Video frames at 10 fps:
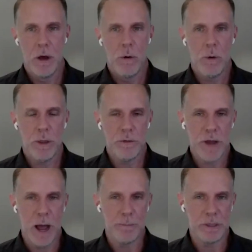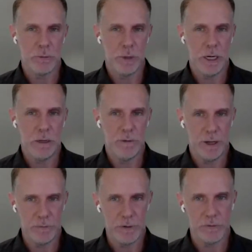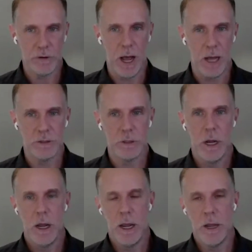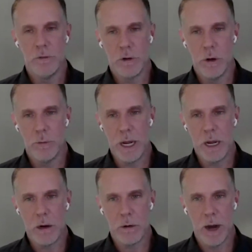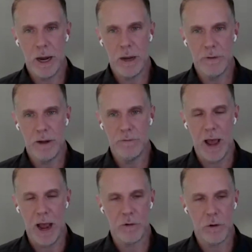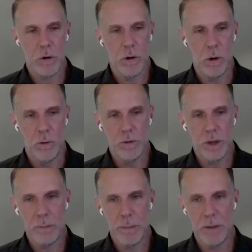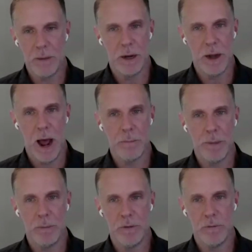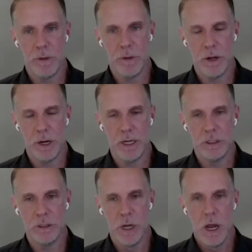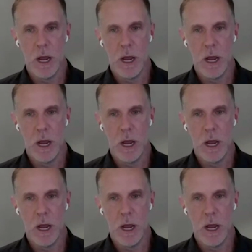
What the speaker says: One of the topics we did discuss is, could we create a technical only payment, and not a payment to the clinicians,